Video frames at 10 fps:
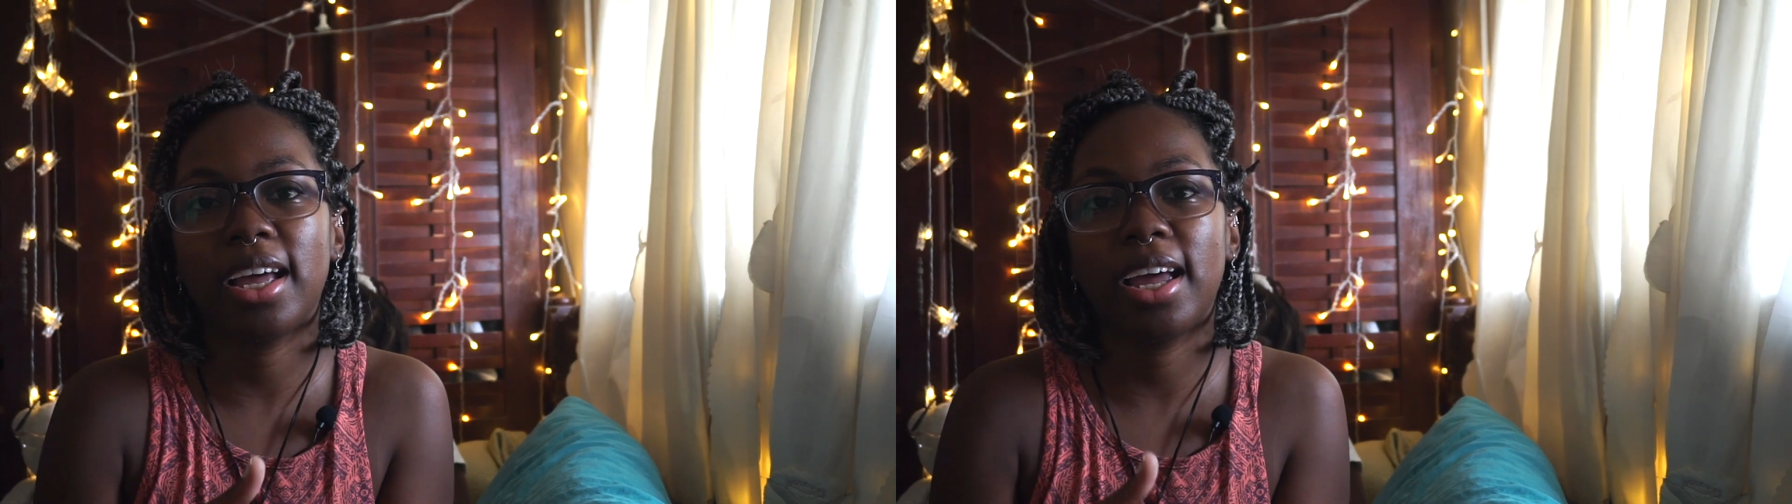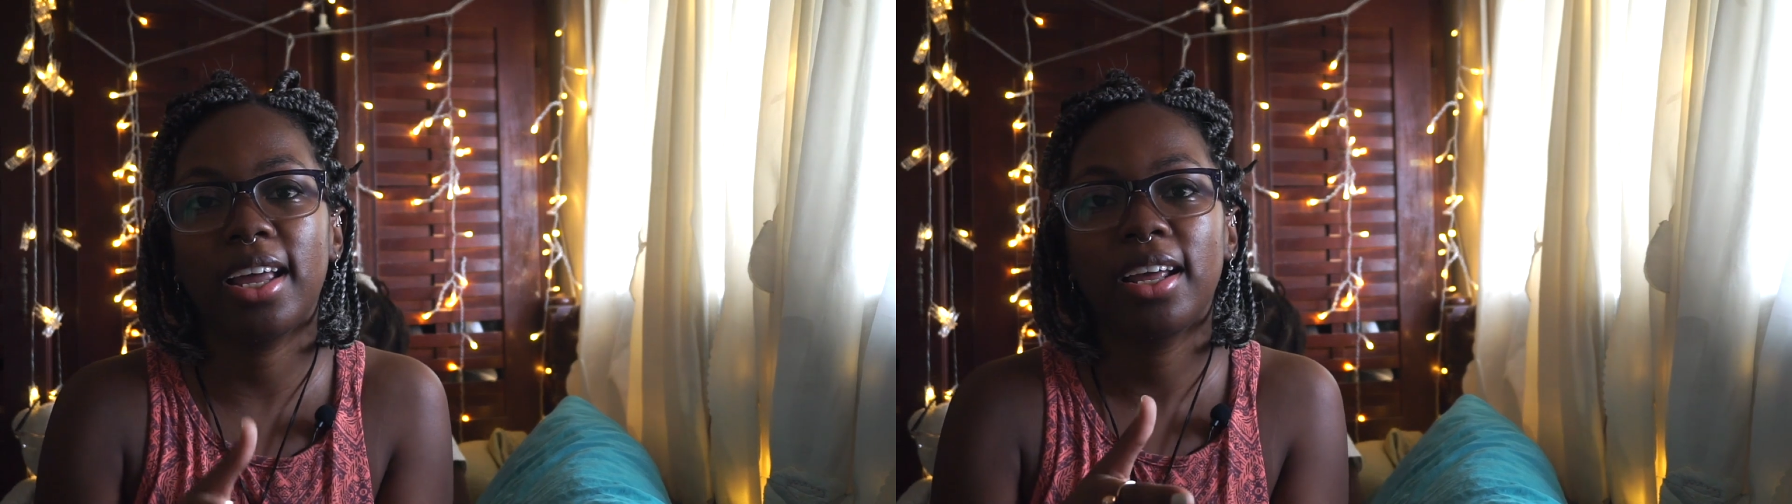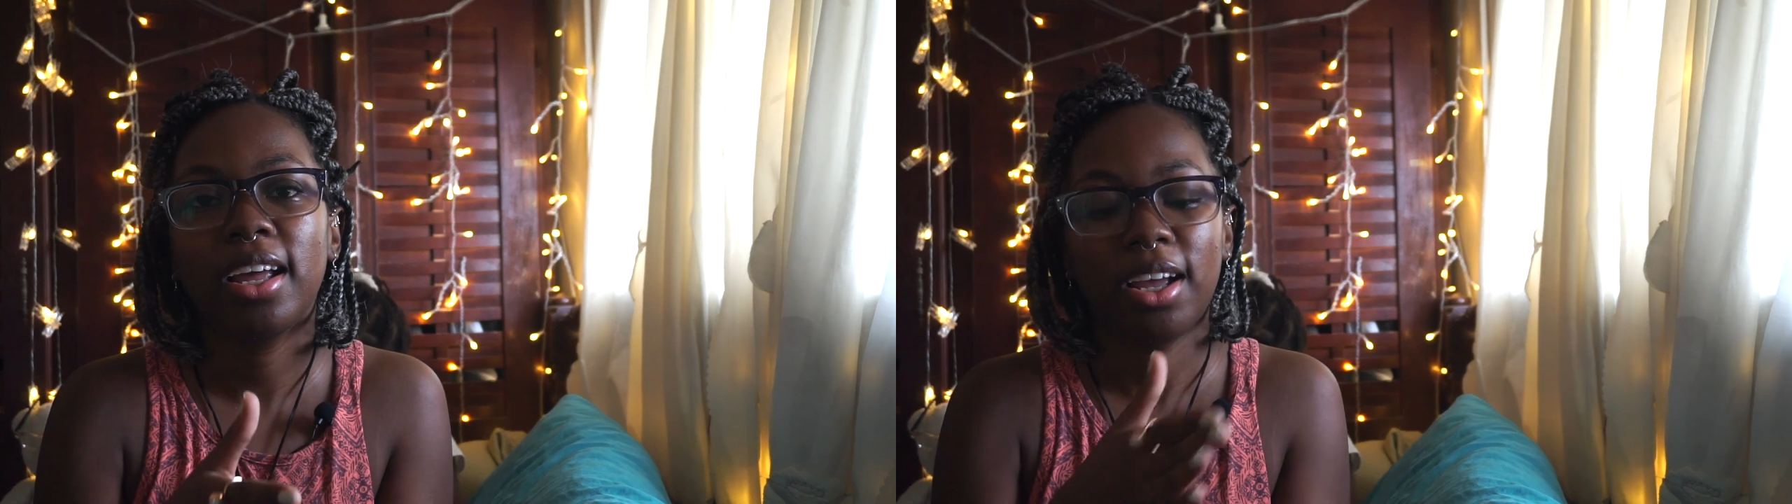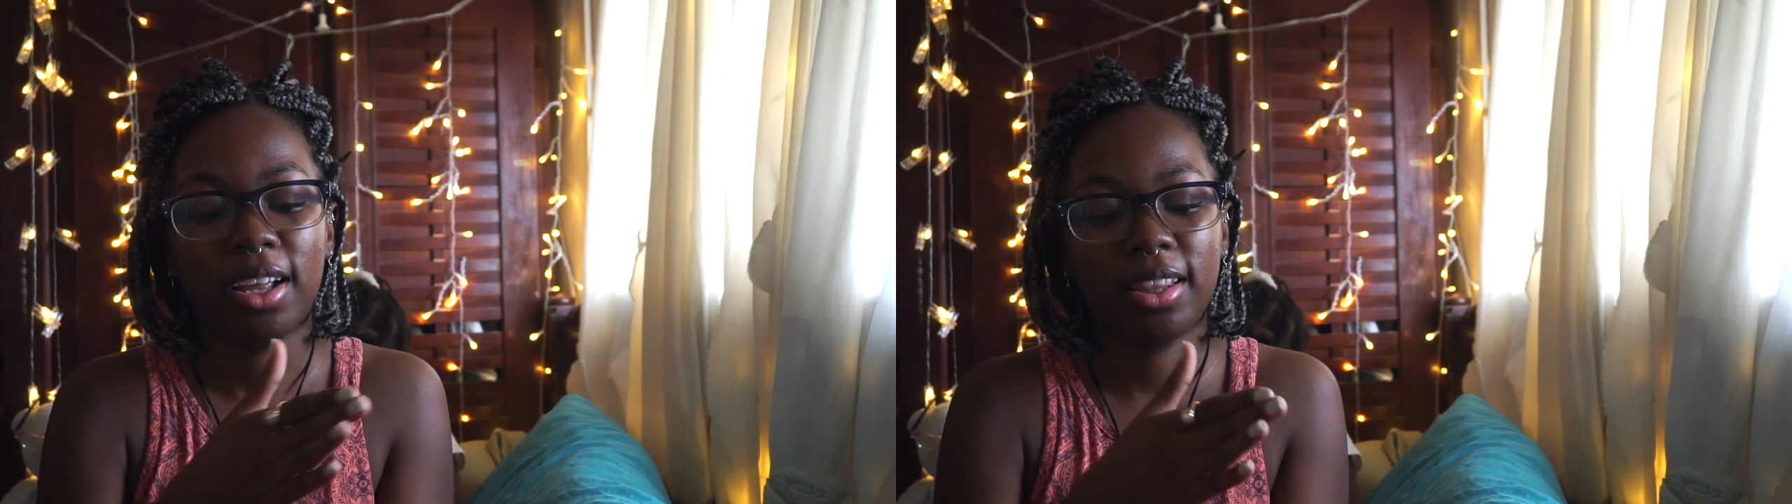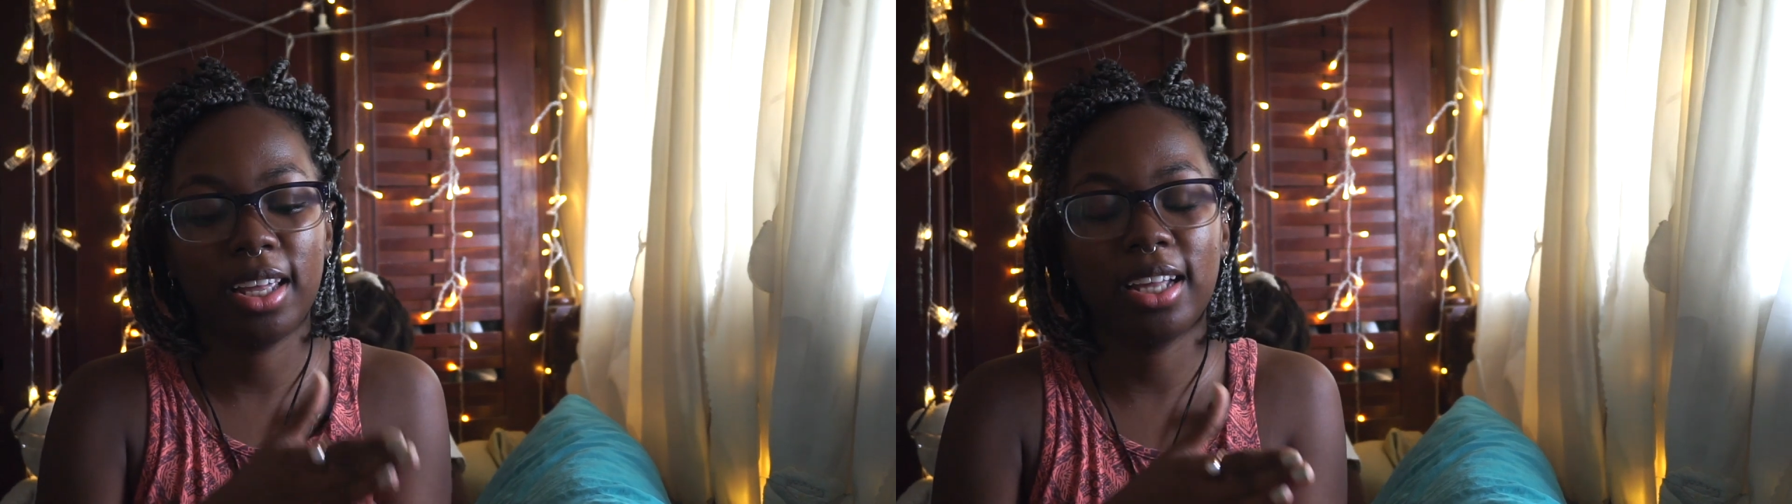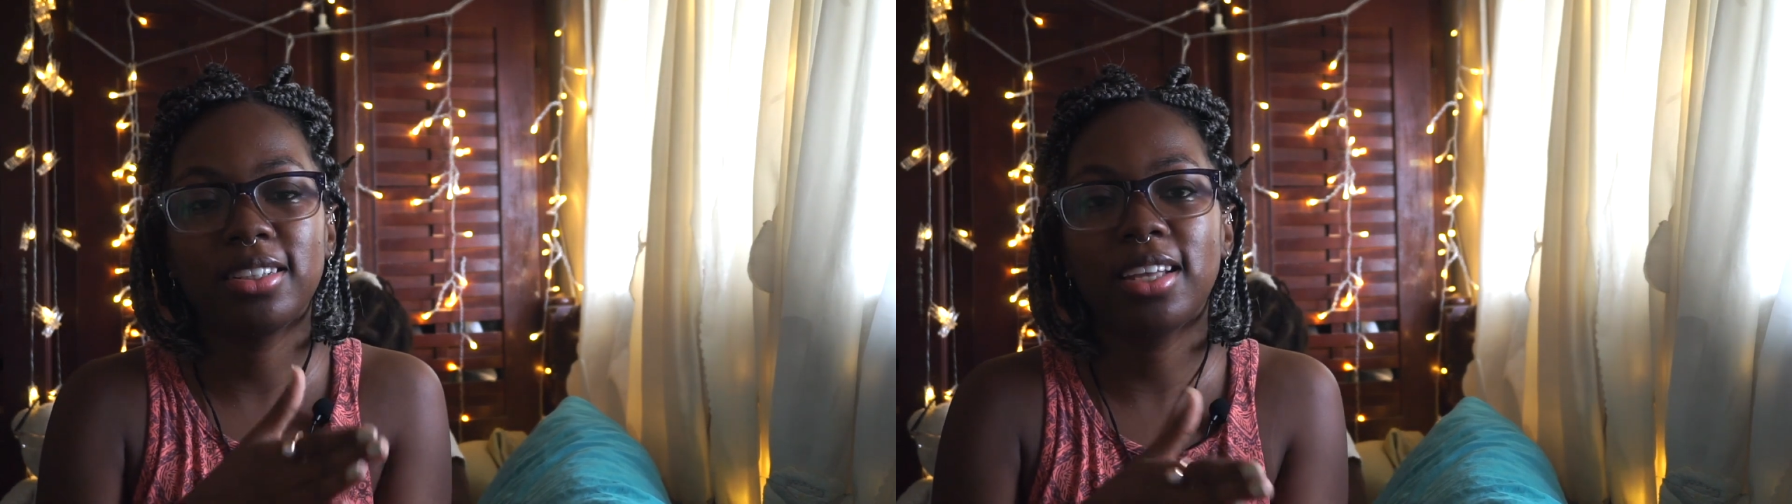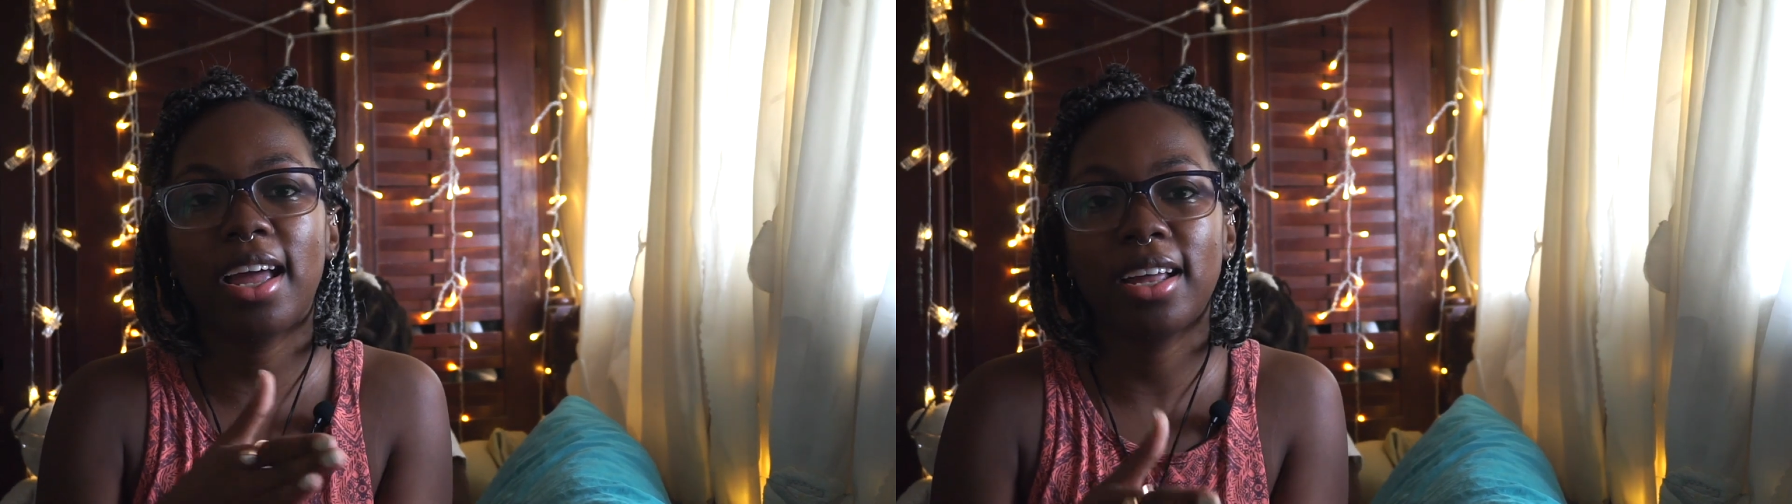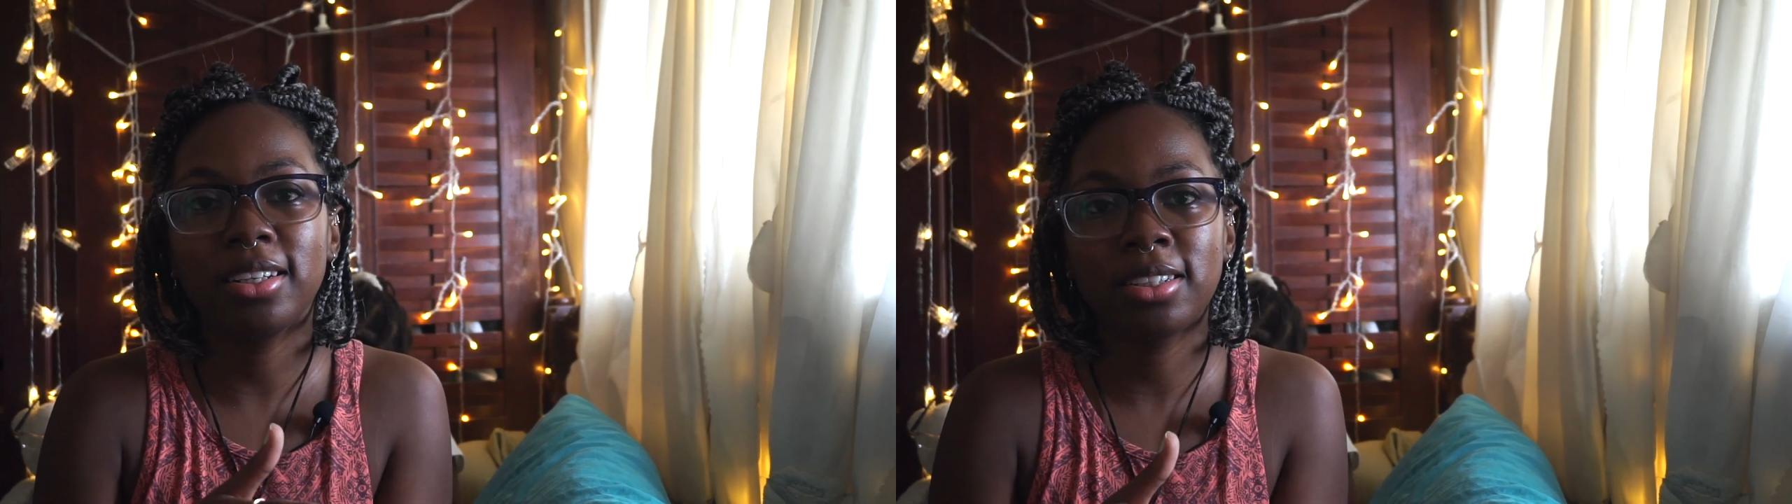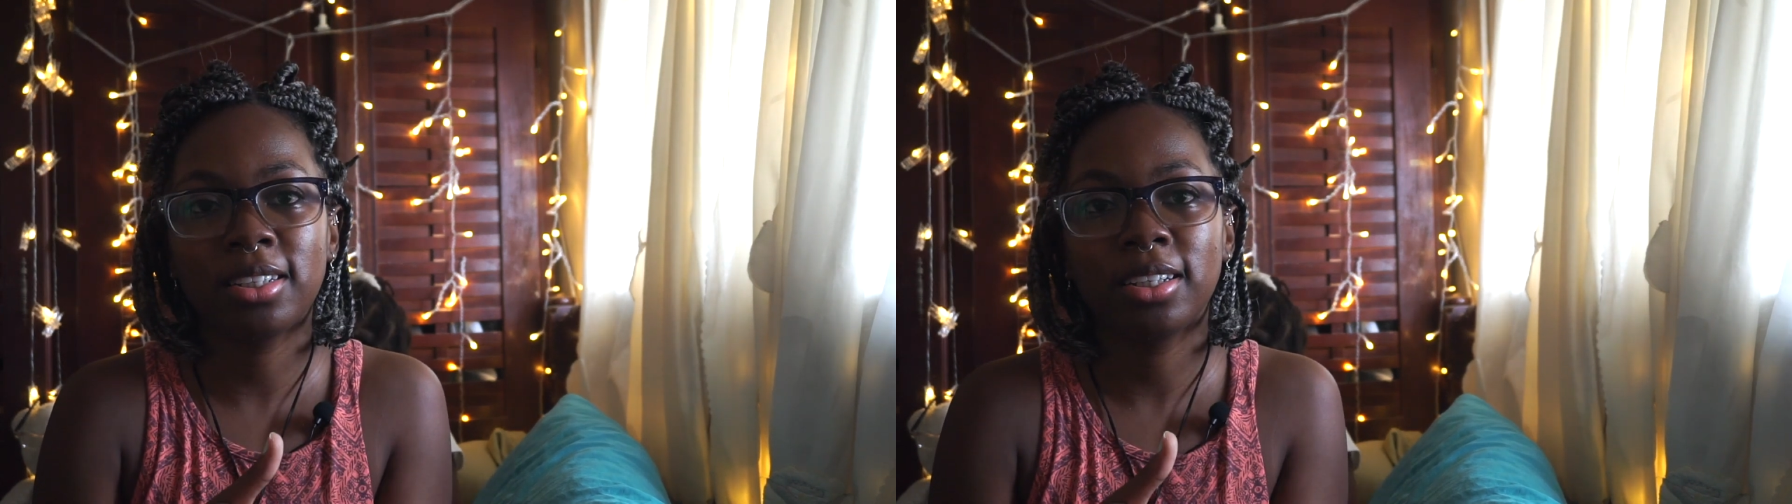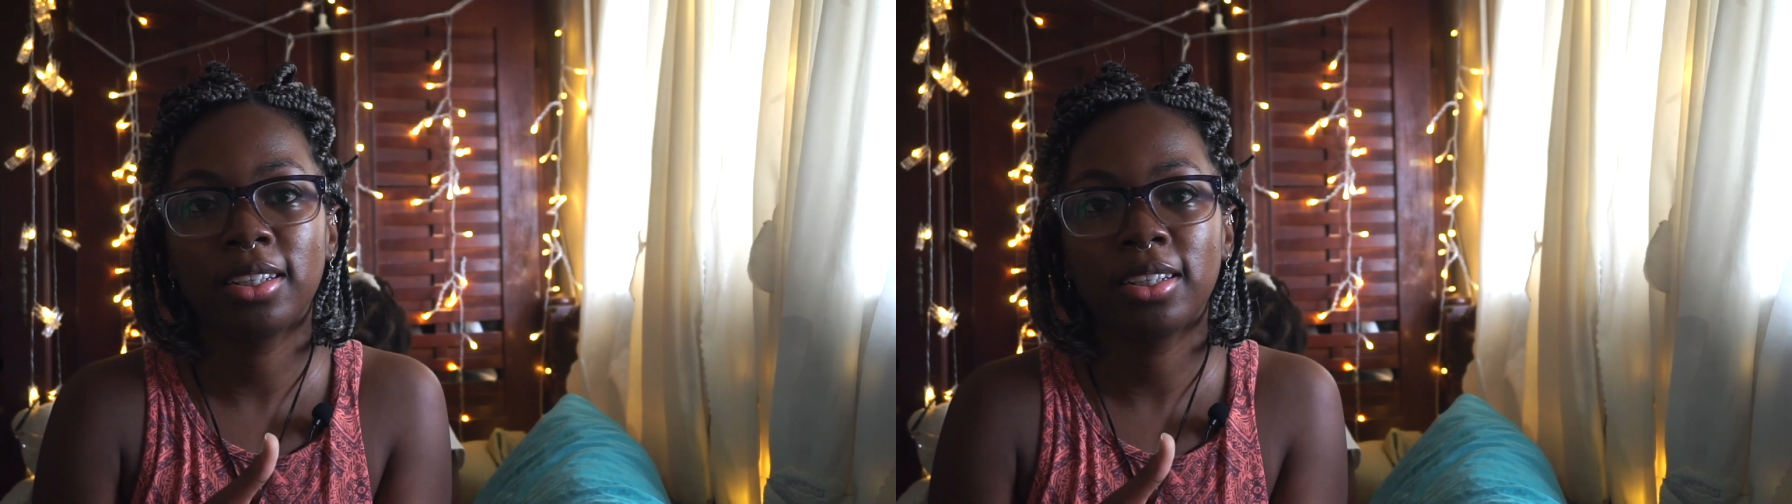said, the intent,